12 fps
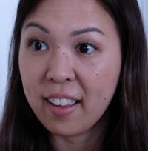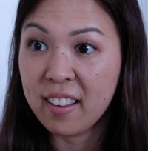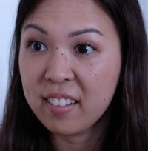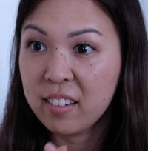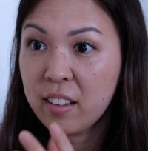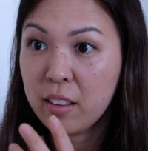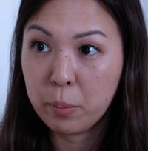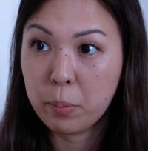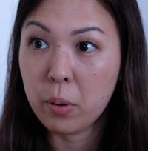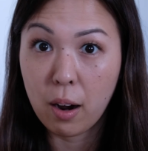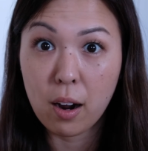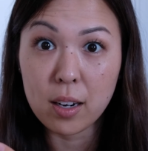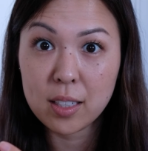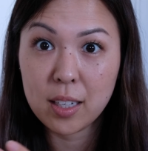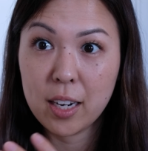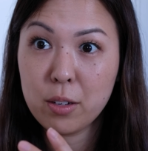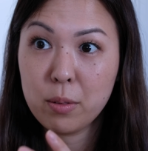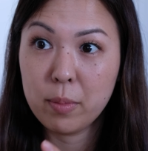in the pot
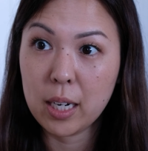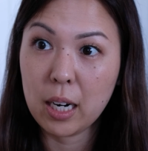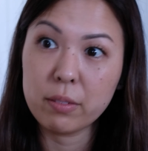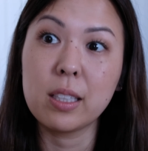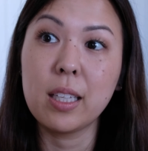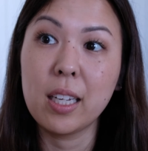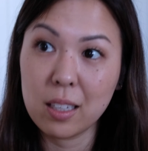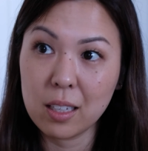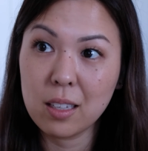and you might have to like